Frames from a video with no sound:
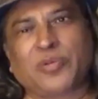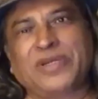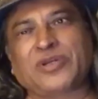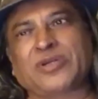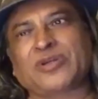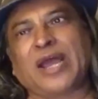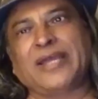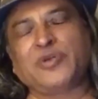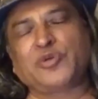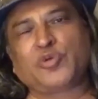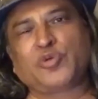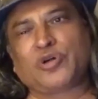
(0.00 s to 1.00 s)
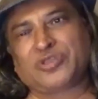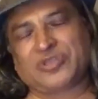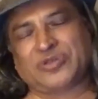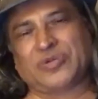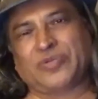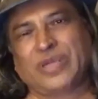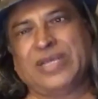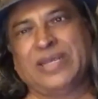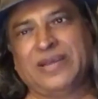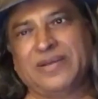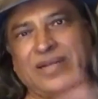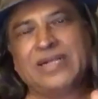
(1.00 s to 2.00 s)
tried to do was
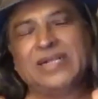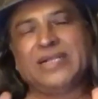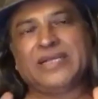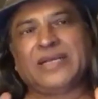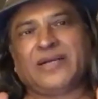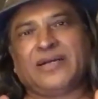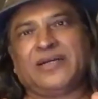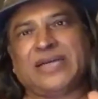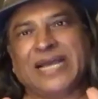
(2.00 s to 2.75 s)
there